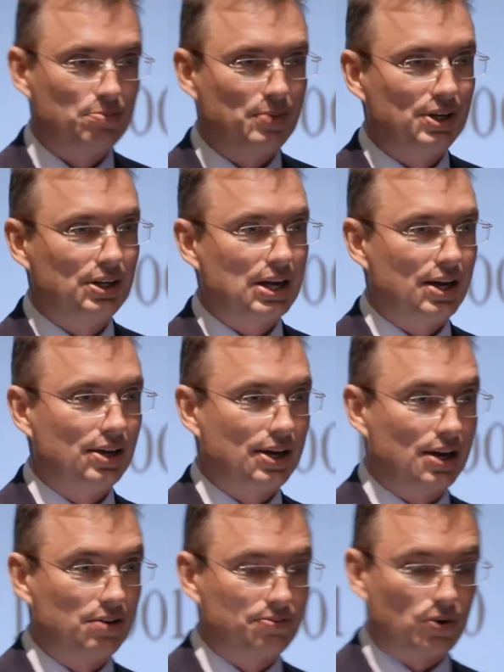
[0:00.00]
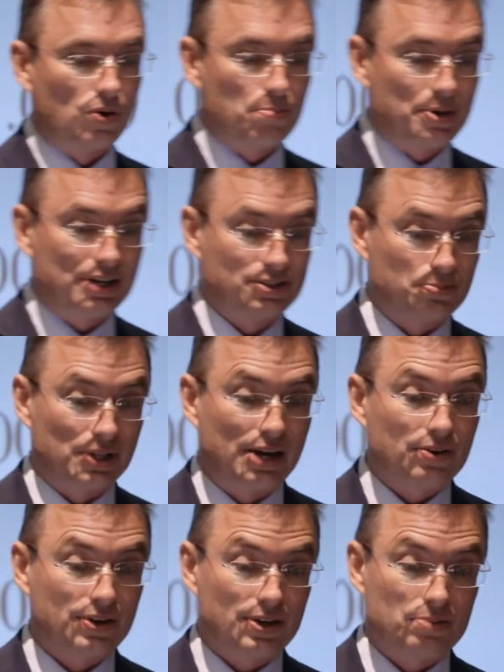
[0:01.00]
meaning that you can for all possible
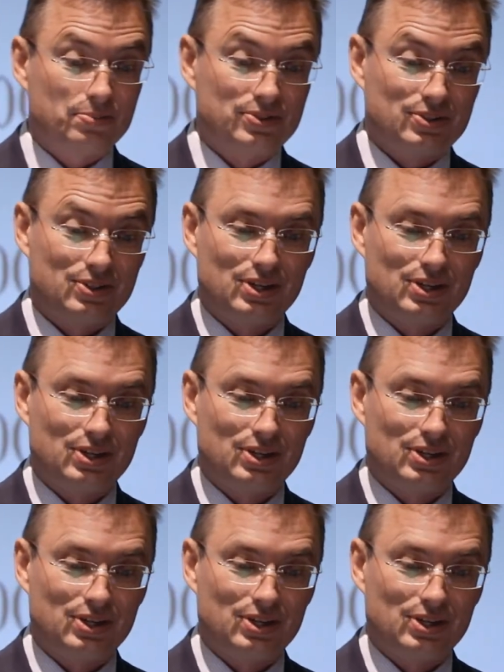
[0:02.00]
outcomes.